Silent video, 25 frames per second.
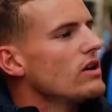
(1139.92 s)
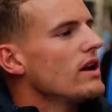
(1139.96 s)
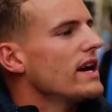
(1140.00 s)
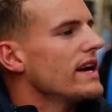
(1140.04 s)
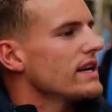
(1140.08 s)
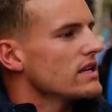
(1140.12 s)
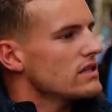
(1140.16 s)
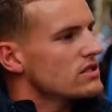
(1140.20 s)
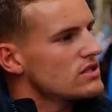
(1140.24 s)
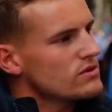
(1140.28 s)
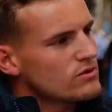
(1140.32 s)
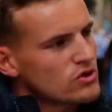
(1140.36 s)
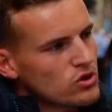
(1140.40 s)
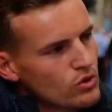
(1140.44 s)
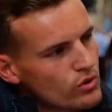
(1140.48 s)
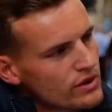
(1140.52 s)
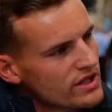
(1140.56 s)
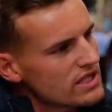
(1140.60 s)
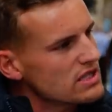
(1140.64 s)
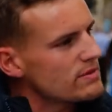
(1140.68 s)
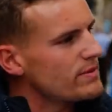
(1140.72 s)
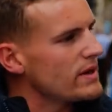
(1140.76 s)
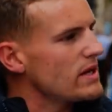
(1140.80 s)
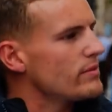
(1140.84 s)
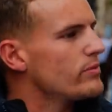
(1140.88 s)
like
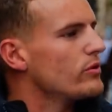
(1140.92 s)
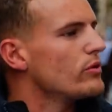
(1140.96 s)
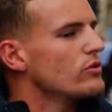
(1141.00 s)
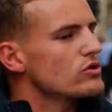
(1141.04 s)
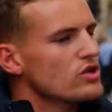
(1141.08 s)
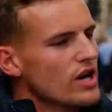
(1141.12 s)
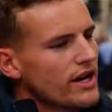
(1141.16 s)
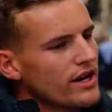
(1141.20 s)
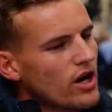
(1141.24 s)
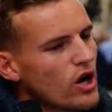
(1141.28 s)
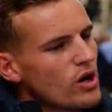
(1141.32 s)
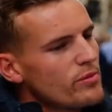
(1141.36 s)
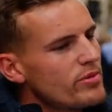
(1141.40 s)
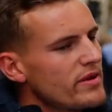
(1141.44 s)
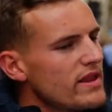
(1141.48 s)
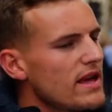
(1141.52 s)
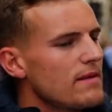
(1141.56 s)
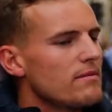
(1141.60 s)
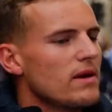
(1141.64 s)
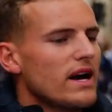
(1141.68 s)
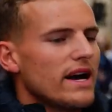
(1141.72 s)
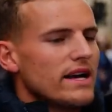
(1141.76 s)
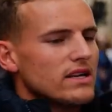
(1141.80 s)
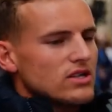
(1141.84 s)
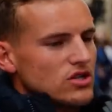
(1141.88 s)
talking to people, trying to open their
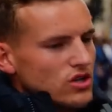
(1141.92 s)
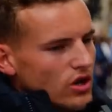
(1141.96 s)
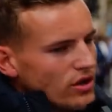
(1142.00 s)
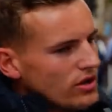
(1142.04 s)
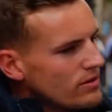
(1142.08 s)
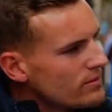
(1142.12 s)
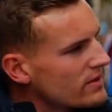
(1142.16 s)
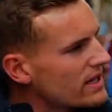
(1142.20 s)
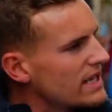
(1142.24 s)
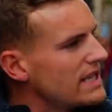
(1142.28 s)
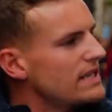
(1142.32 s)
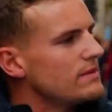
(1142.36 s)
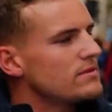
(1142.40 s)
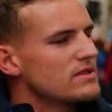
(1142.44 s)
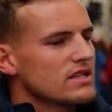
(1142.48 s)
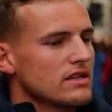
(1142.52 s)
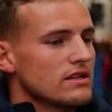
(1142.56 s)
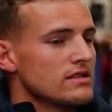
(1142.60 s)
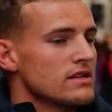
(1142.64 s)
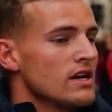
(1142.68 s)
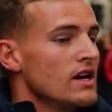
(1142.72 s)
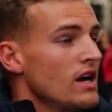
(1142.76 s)
minds, show them the clips, because